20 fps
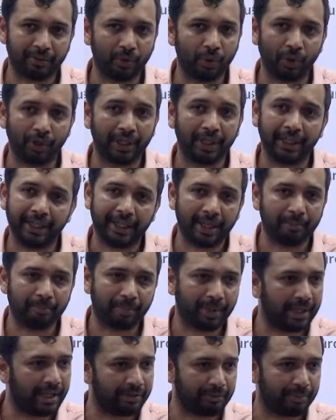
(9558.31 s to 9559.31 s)
Yogini
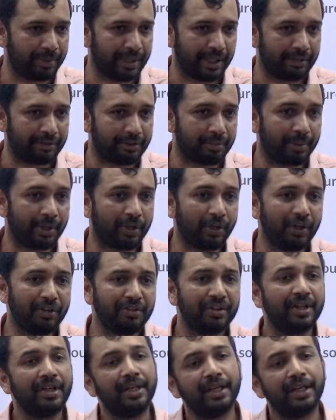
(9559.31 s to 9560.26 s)
temple has been asked, because